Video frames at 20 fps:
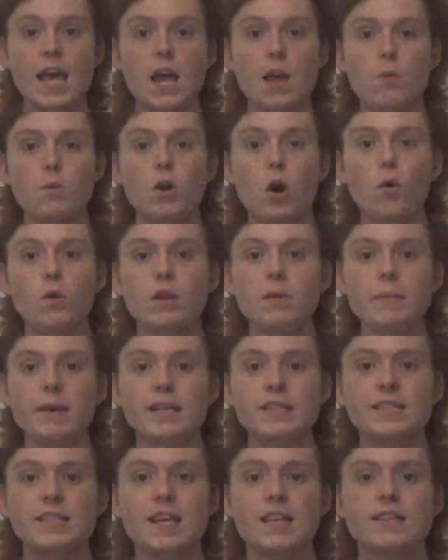it would only
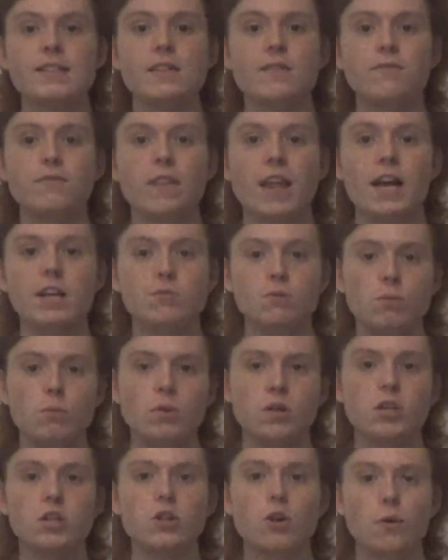make sense that Flash would
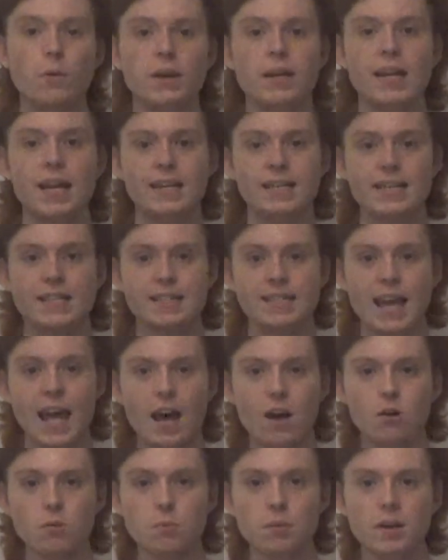want to go and get his
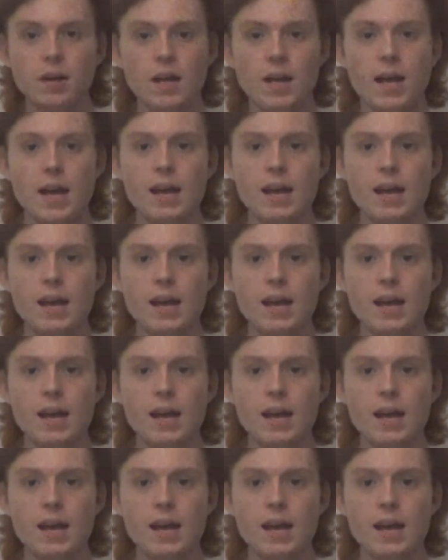help.